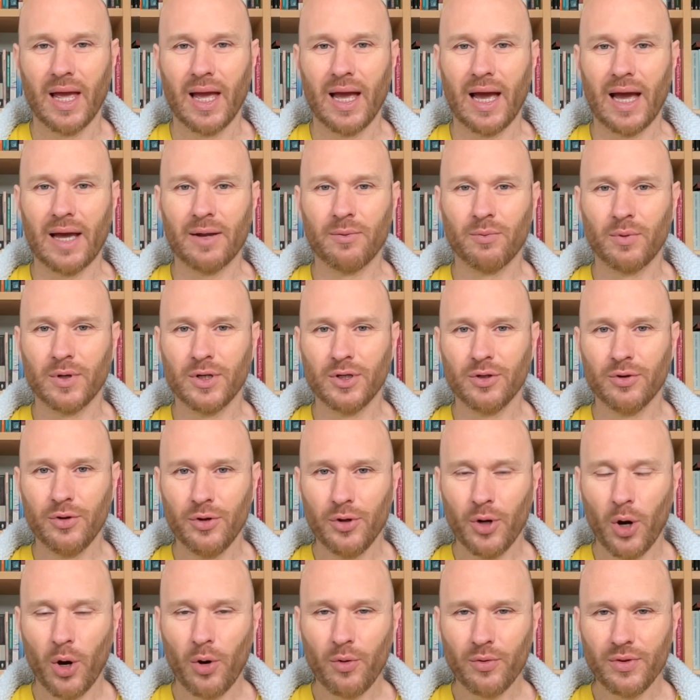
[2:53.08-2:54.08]
And when you
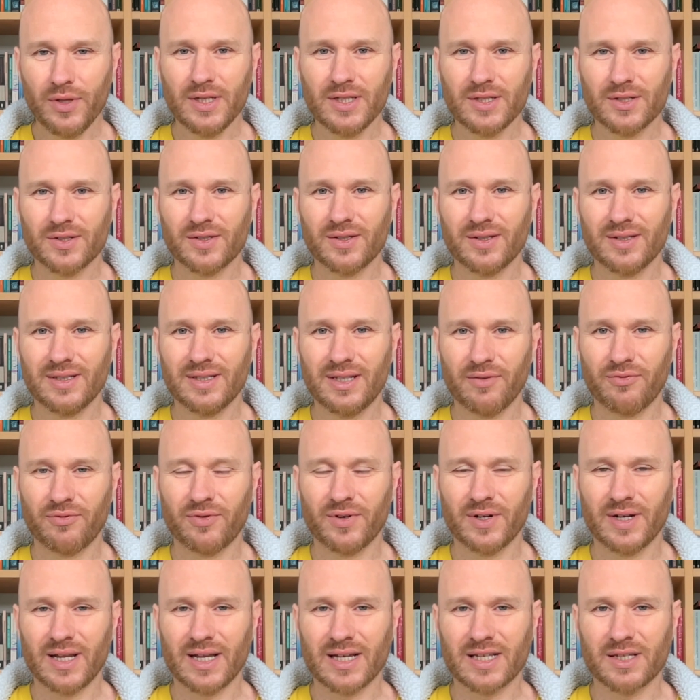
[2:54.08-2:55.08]
know these
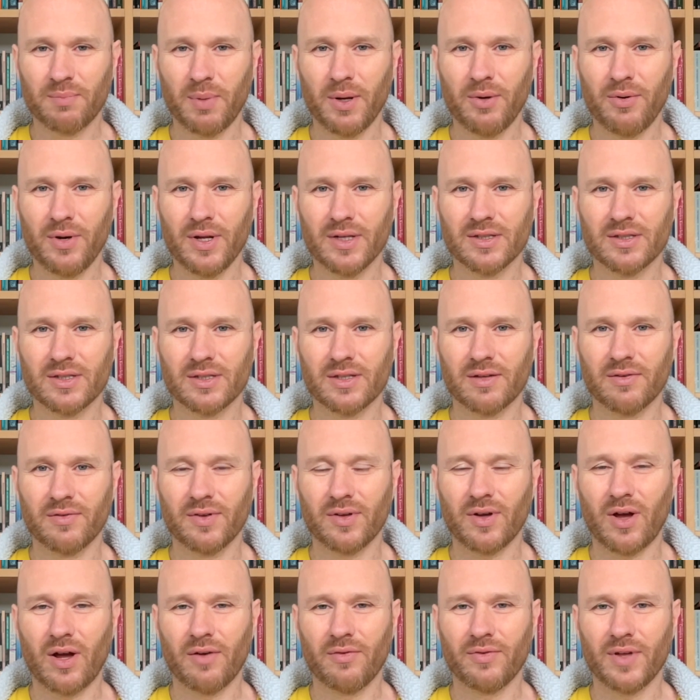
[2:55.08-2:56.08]
different experiences
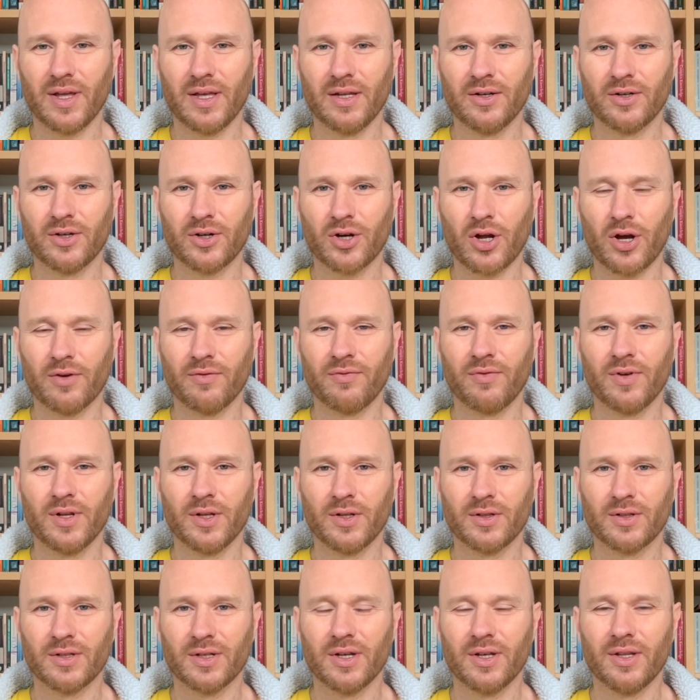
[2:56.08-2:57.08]
of inner
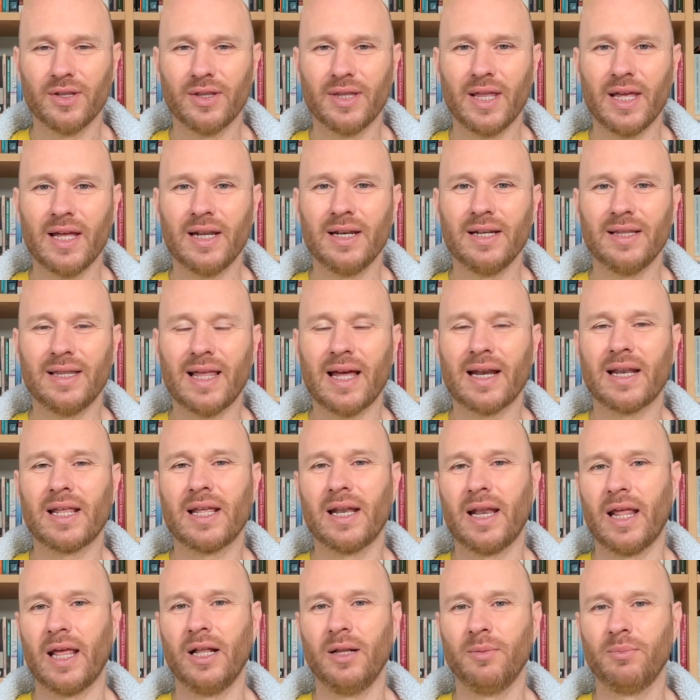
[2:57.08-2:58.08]
conflict, then that can
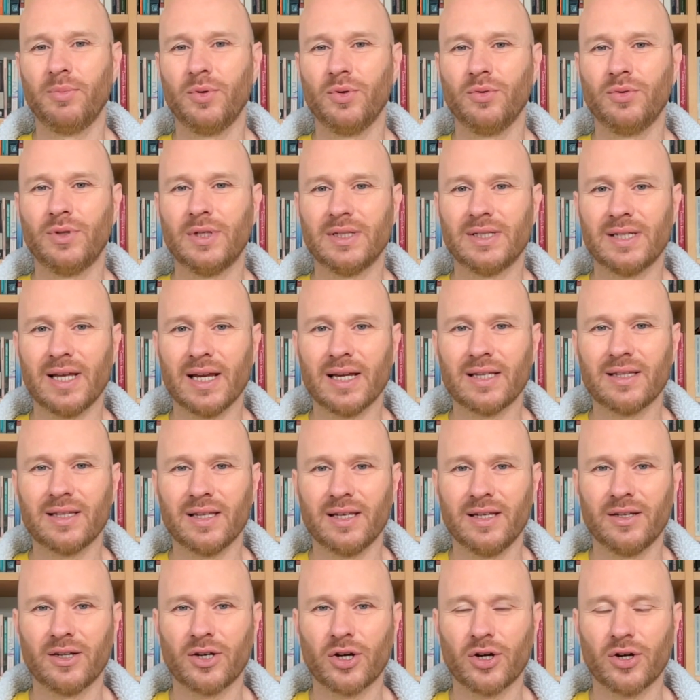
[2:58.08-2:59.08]
help you detect
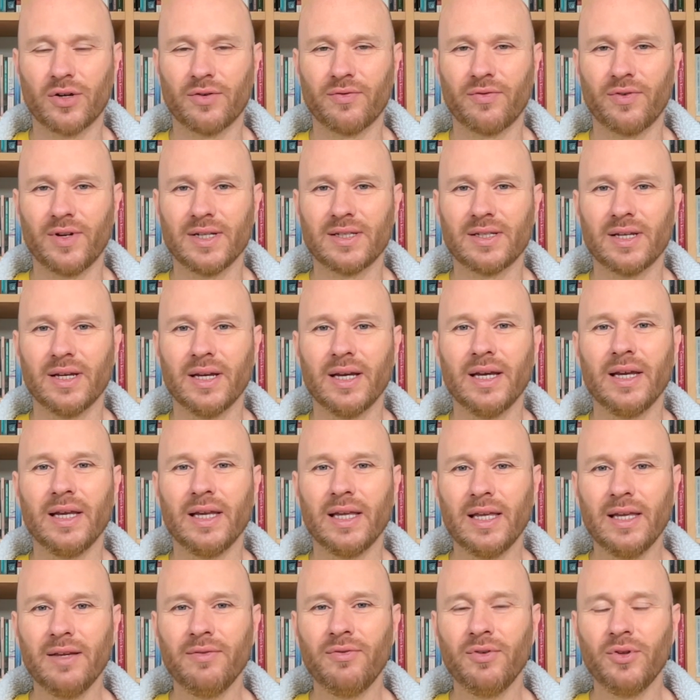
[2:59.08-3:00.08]
inner conflict,
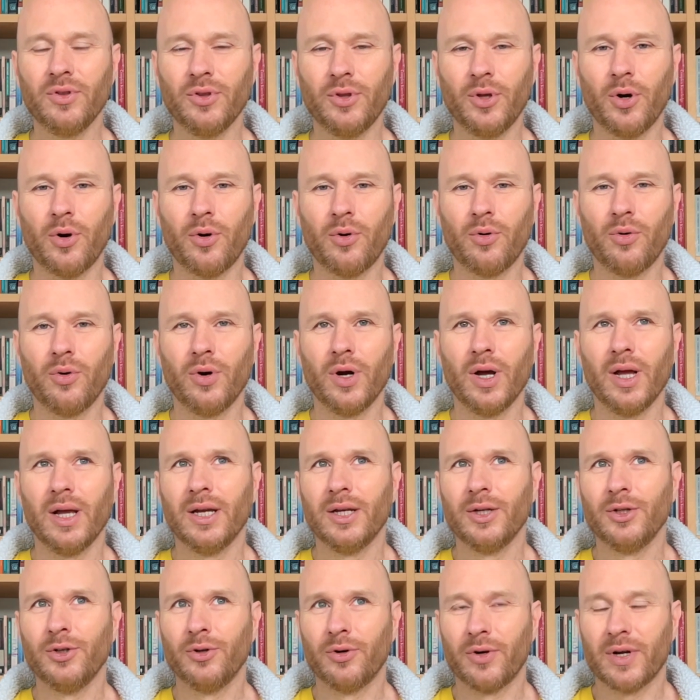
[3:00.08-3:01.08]
even though
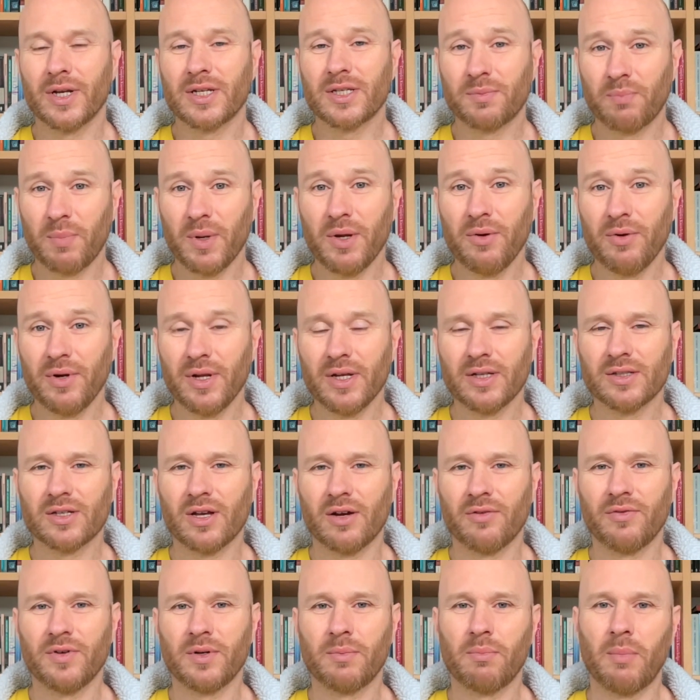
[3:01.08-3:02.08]
your experience
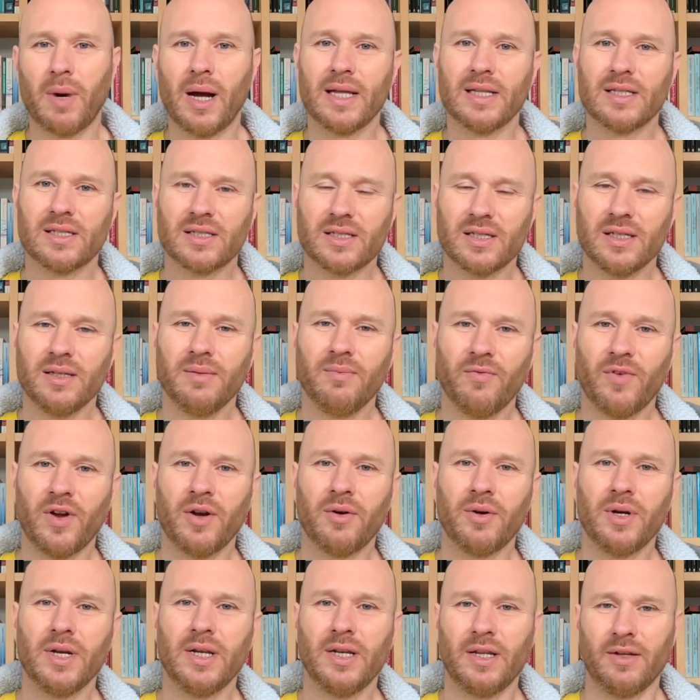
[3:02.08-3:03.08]
of it might seem
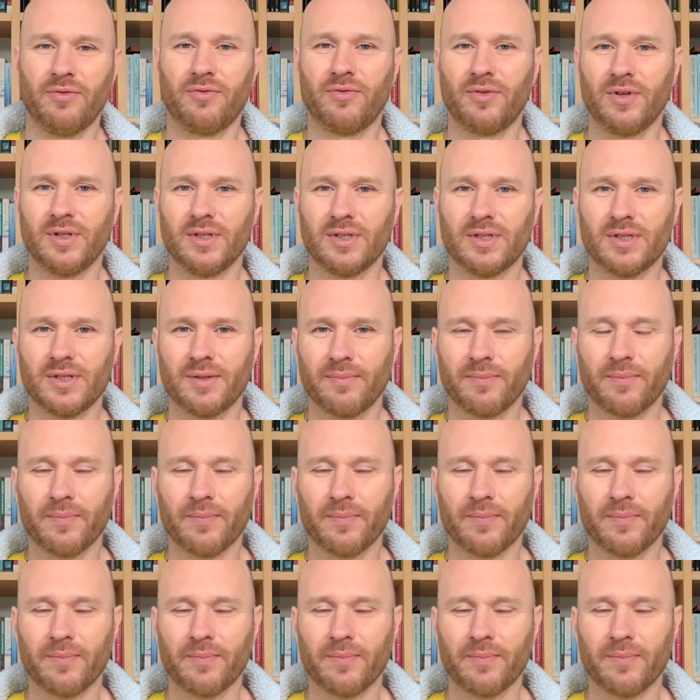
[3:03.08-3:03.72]
very different.